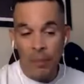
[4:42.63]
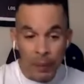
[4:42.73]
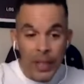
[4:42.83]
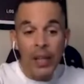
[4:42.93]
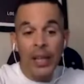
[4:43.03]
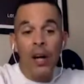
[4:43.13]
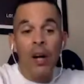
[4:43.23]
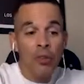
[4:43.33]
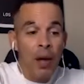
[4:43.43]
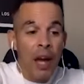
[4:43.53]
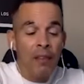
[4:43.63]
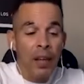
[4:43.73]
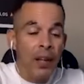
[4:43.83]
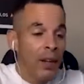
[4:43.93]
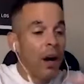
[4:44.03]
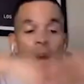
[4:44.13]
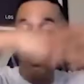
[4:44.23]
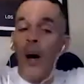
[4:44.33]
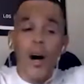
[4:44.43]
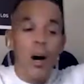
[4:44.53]
But then they also have like
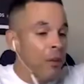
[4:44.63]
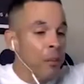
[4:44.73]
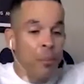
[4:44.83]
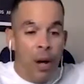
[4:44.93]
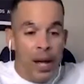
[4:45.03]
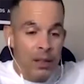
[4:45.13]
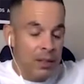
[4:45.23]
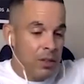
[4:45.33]
all the brands.